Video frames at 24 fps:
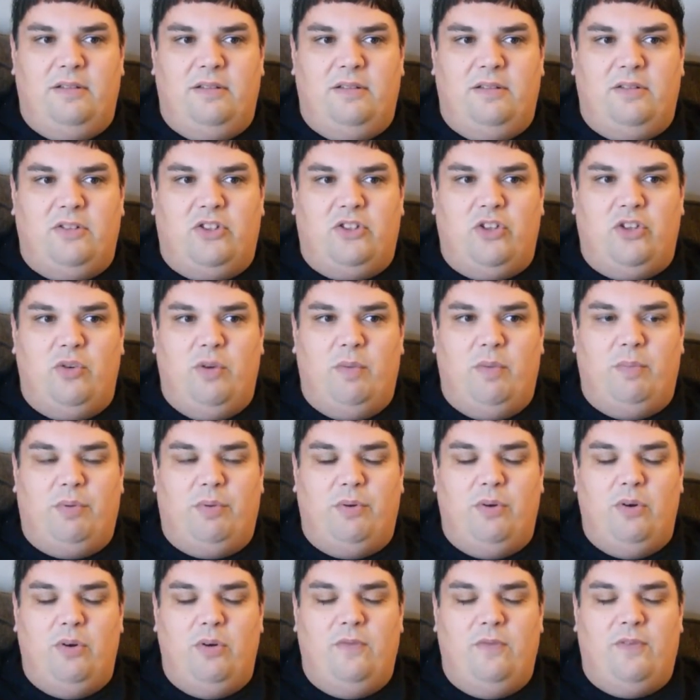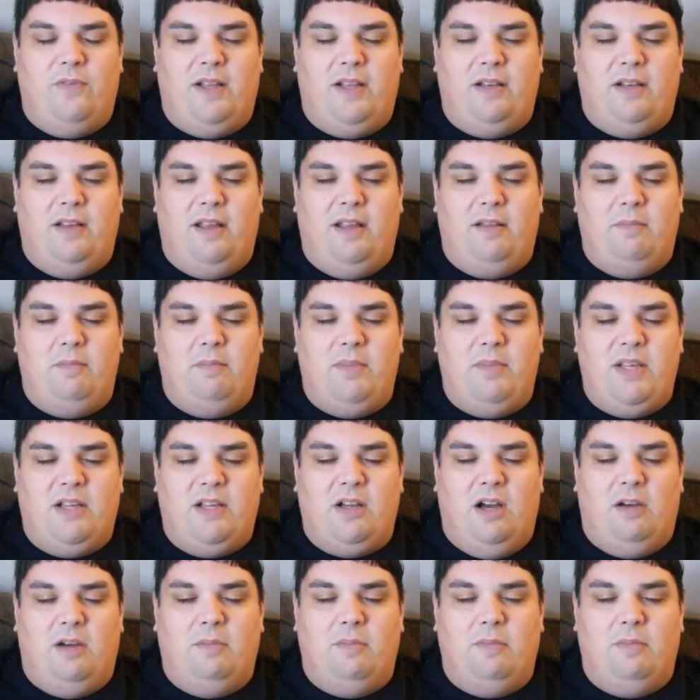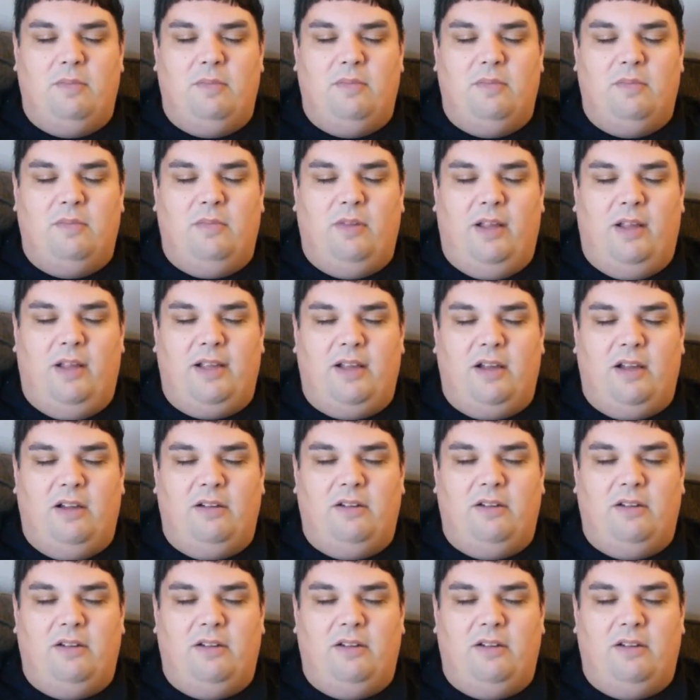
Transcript: to improve and and become like